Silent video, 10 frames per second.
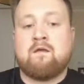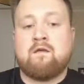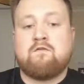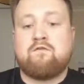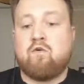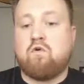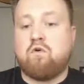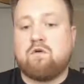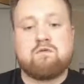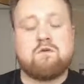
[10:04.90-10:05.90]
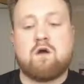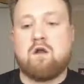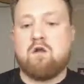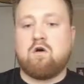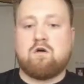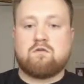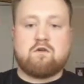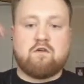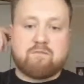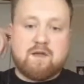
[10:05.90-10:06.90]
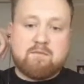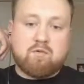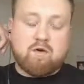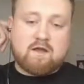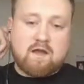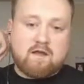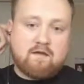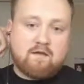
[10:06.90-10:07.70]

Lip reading: for a lot of people, okay?